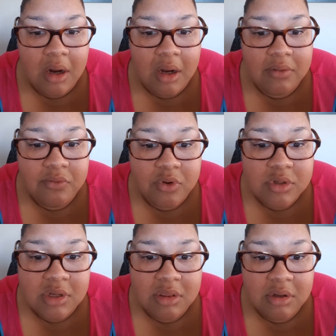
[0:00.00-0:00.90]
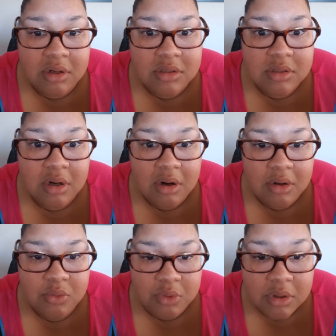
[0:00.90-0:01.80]
At first, I thought, are
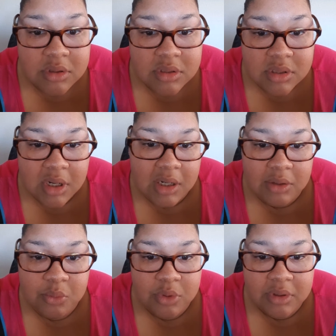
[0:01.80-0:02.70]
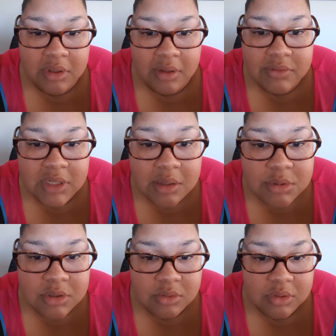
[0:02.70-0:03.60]
you nuts? I will not have time
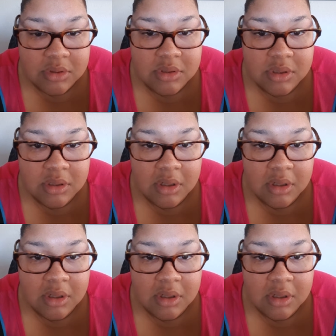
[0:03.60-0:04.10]
to do this.